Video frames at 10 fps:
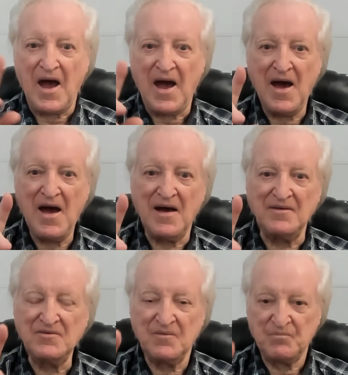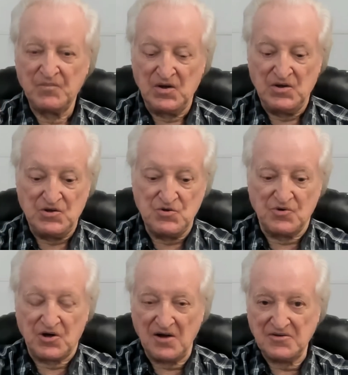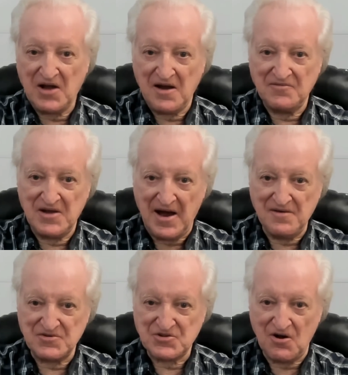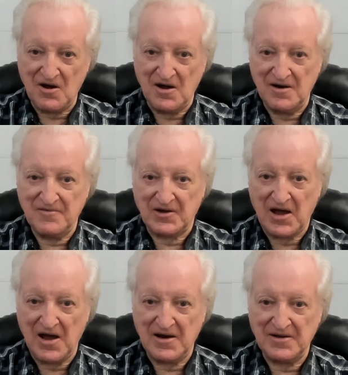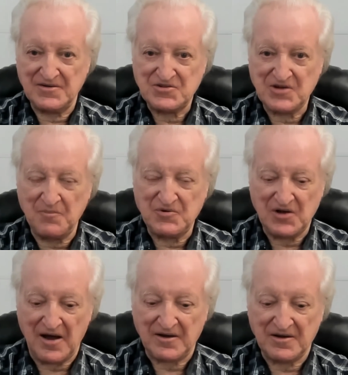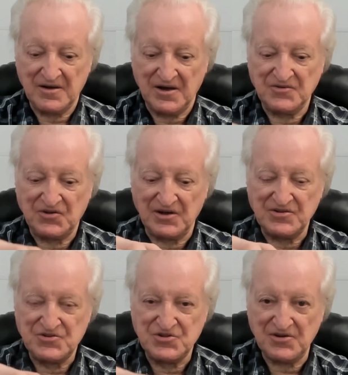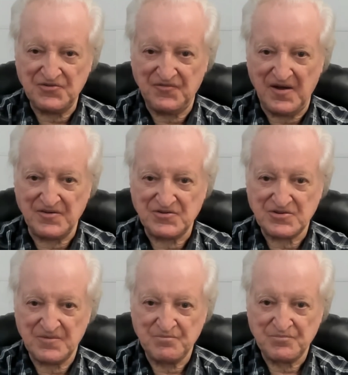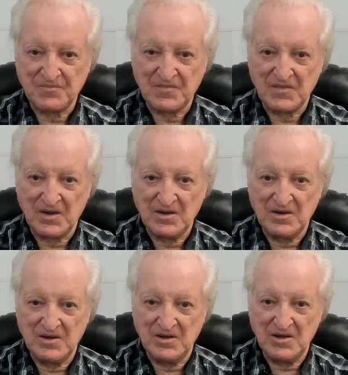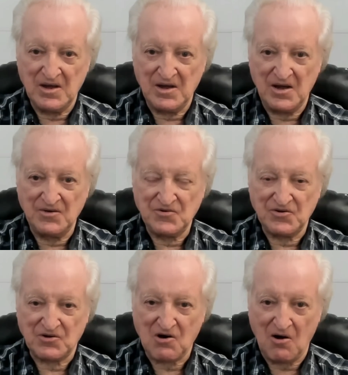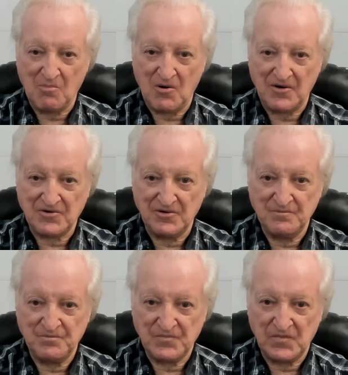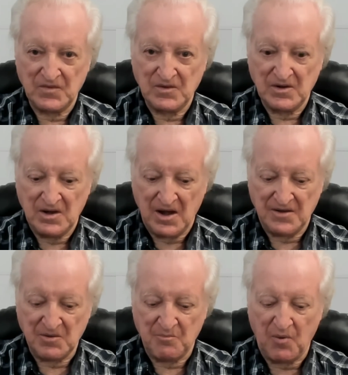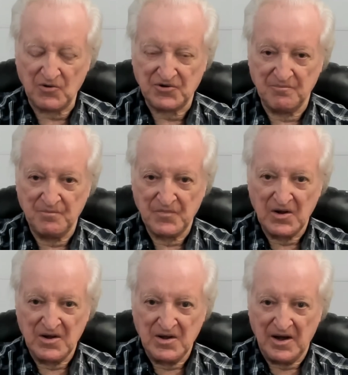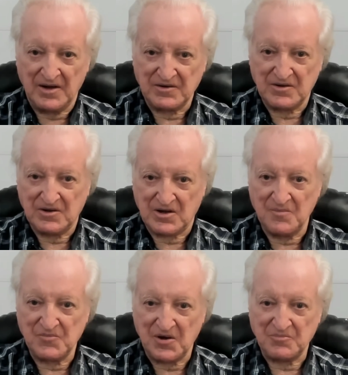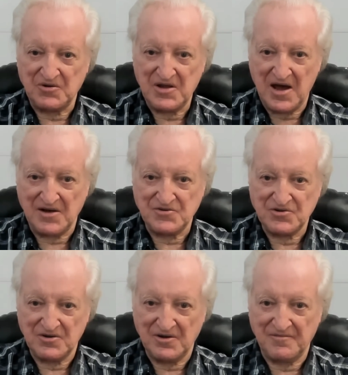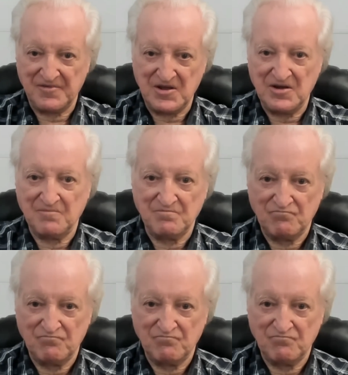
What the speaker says: and you cut down the outside of a K&N stub stack until it just fits into the carburetor at the bottom and comes up to the edge of the